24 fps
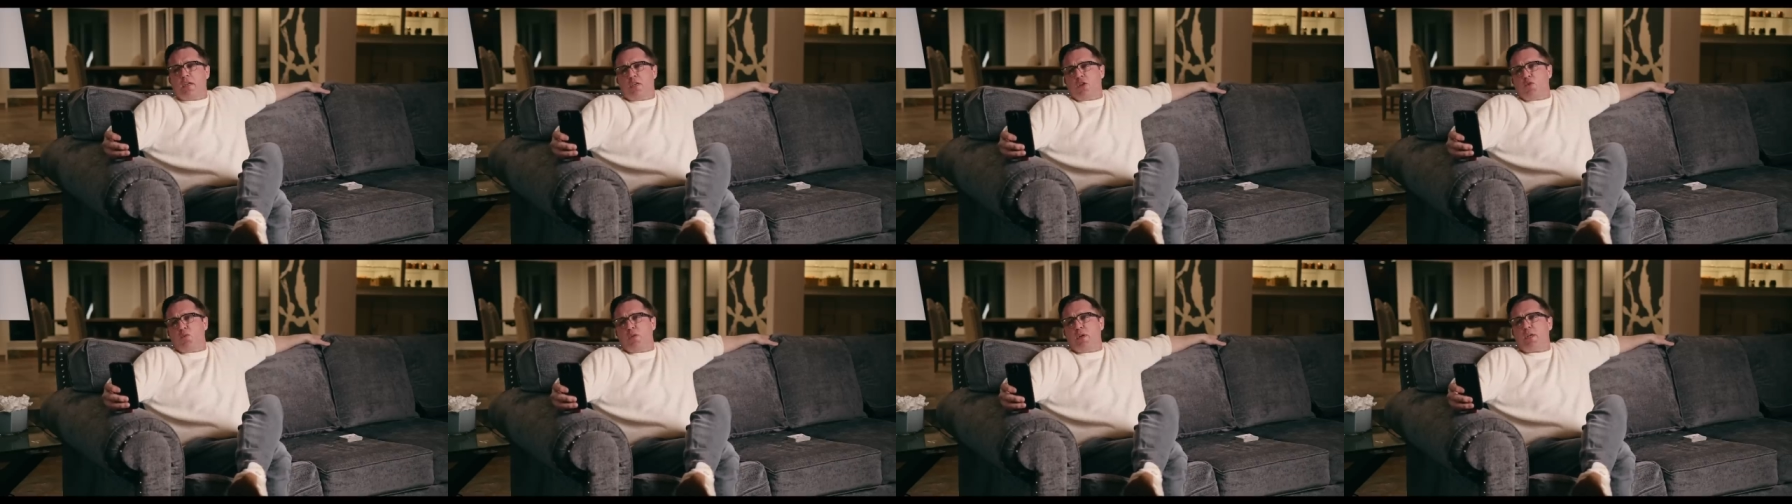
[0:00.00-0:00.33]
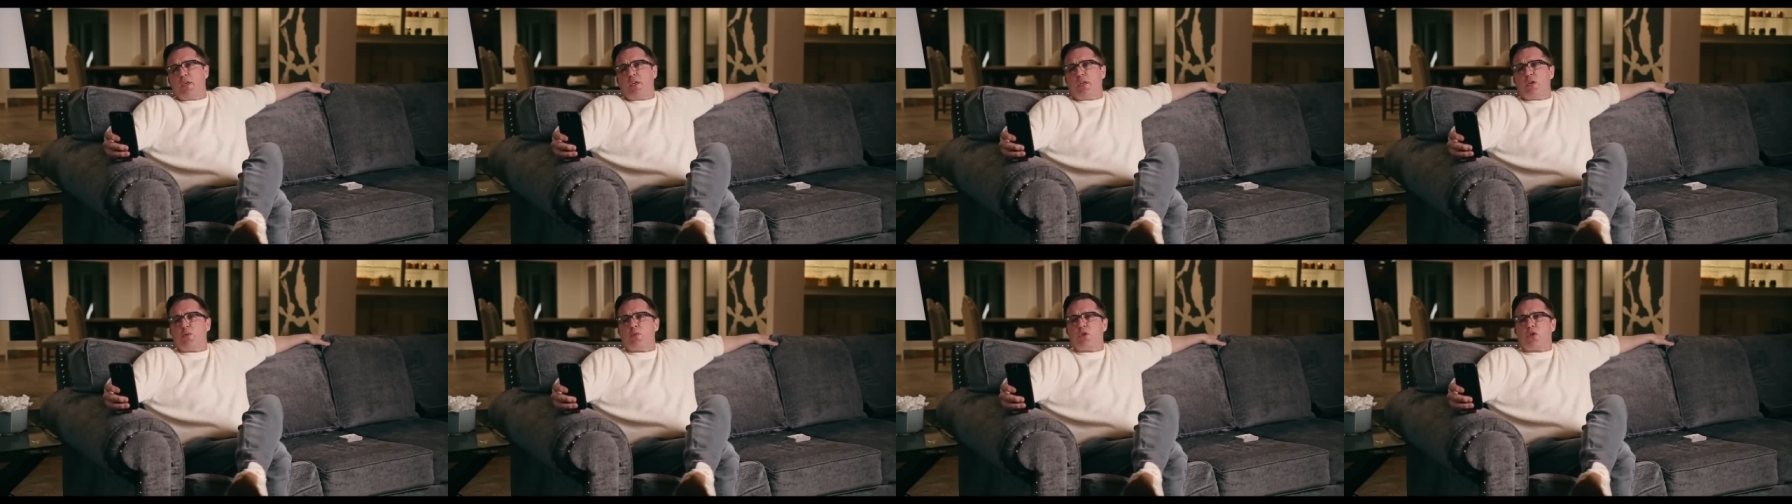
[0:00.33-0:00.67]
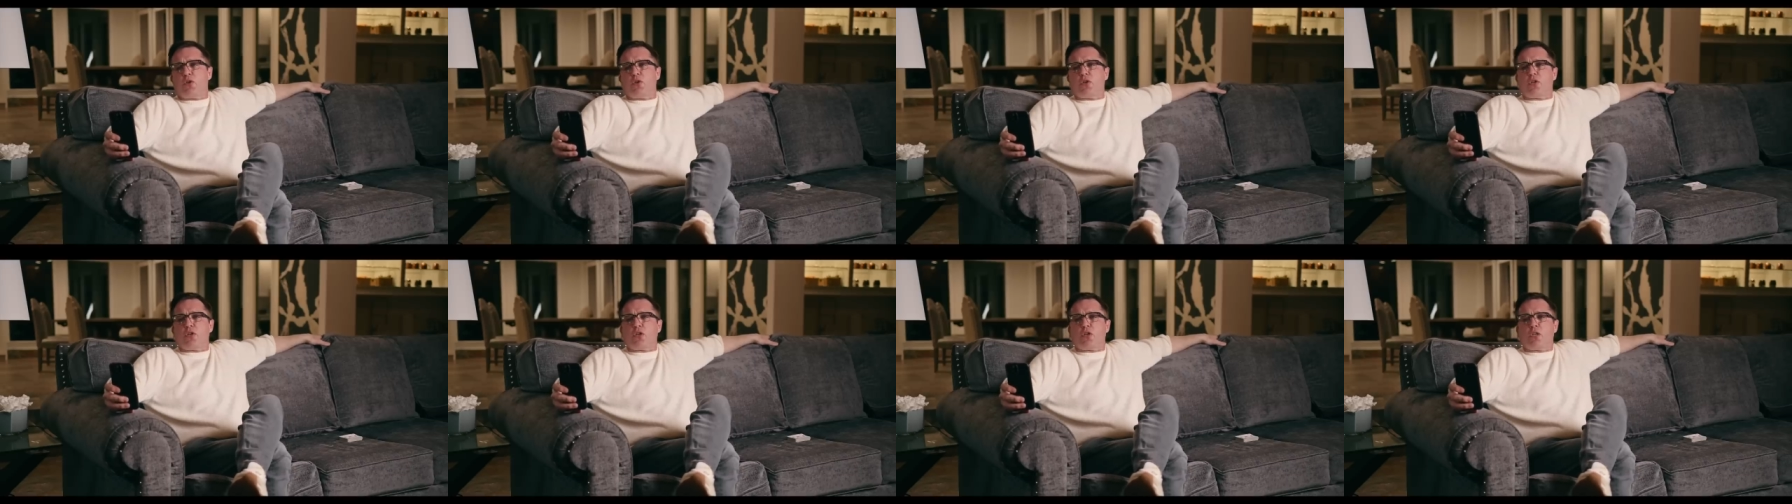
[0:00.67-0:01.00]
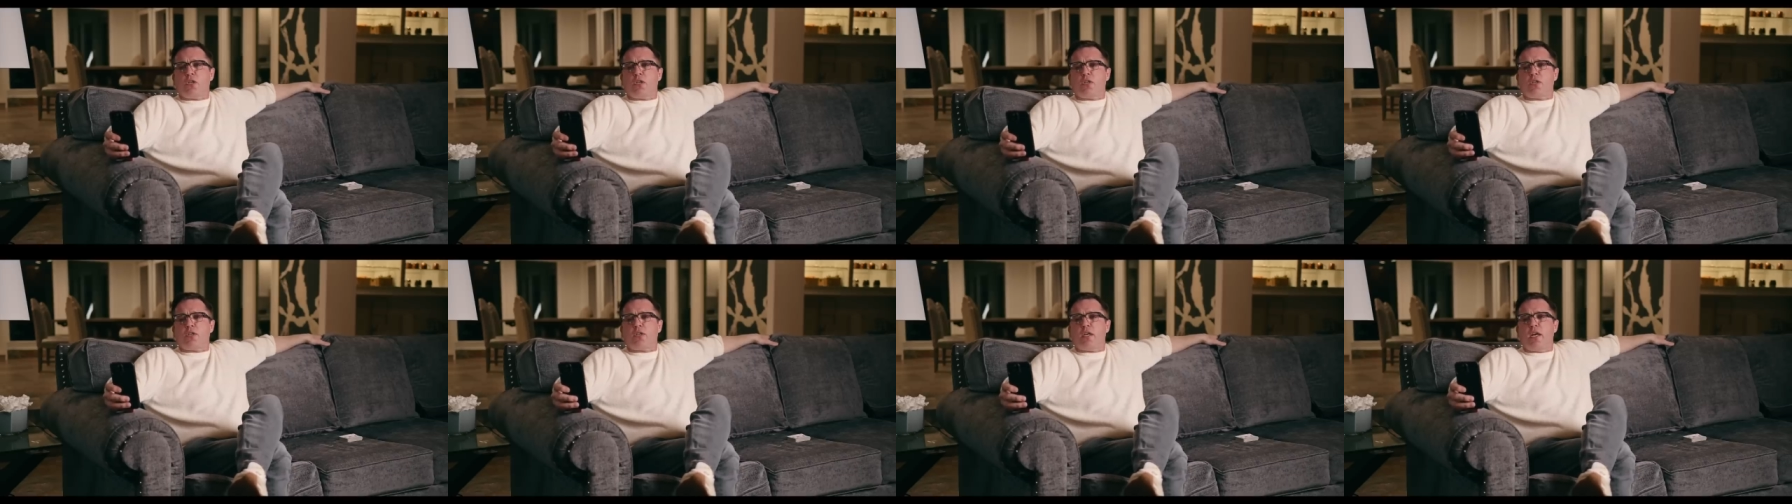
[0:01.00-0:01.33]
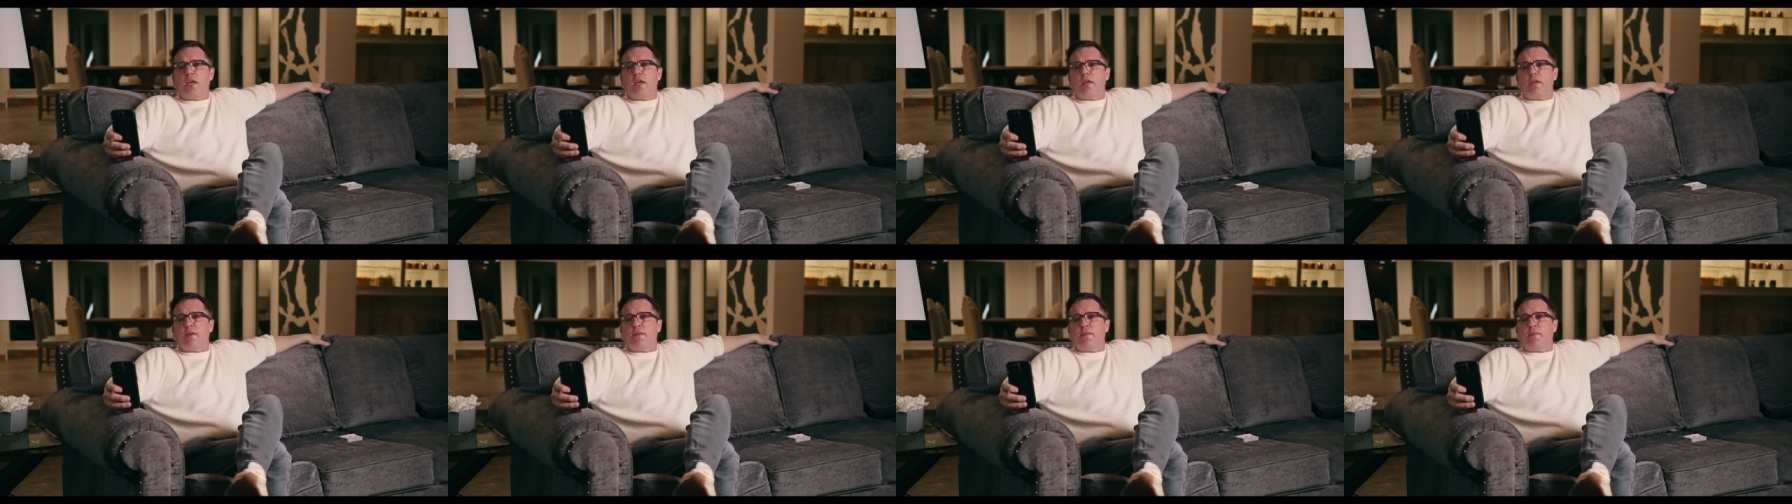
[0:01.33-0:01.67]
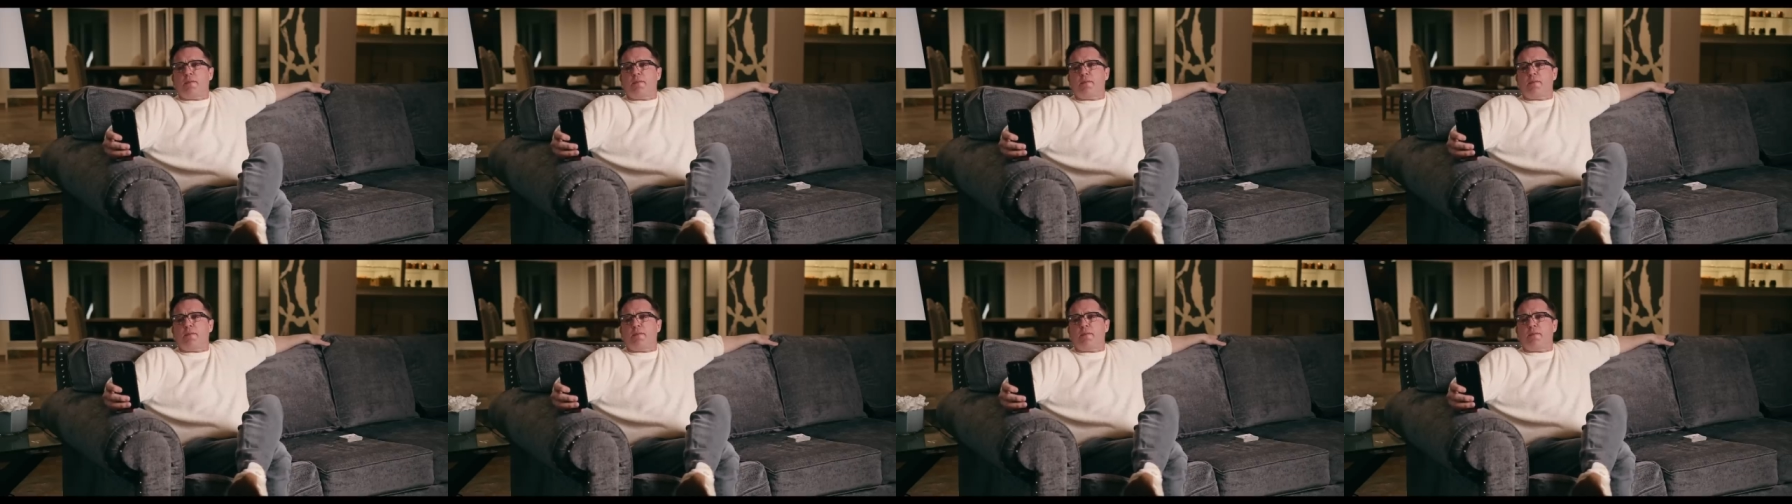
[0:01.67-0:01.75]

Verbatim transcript: I just want to tell you what Sugar Sean said.